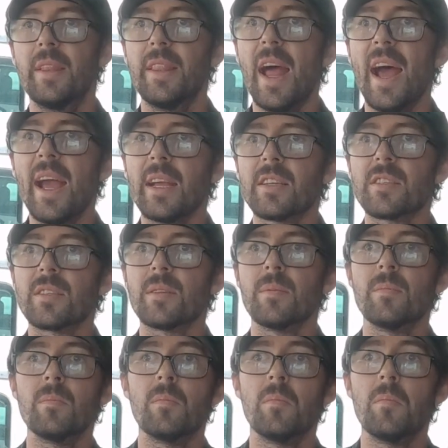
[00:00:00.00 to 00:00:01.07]
Next,
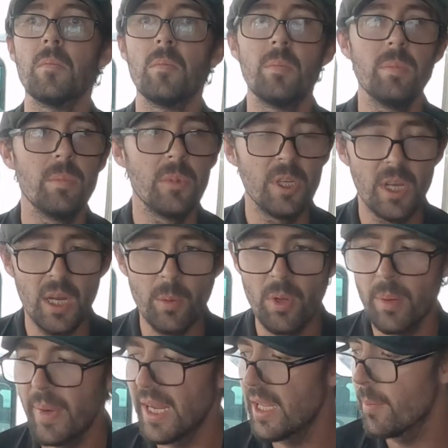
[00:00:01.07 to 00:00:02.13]
you're going to
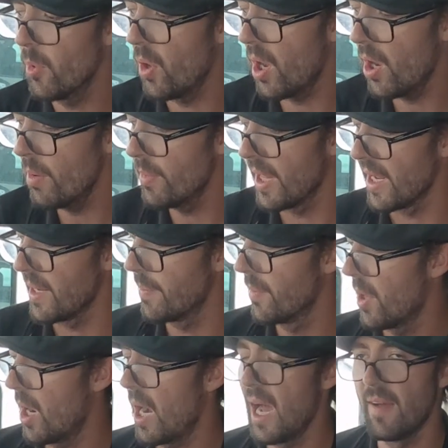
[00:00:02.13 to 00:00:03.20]
want to make it more homely.
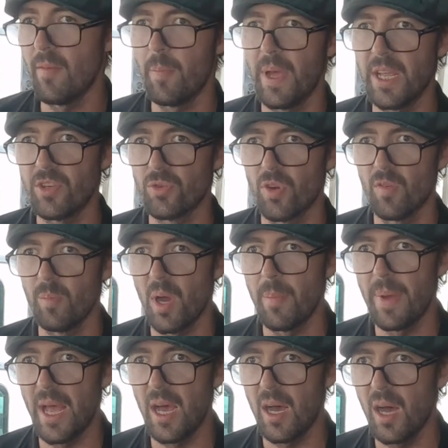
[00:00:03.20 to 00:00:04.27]
I have a picture of
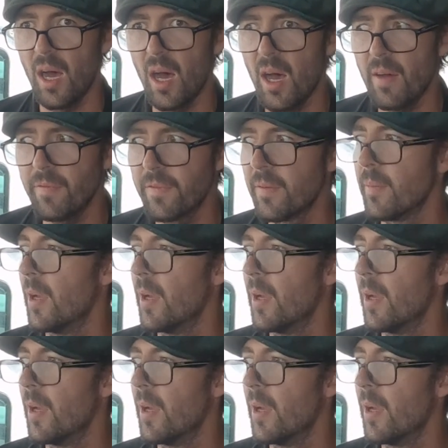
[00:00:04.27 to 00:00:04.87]
my better half.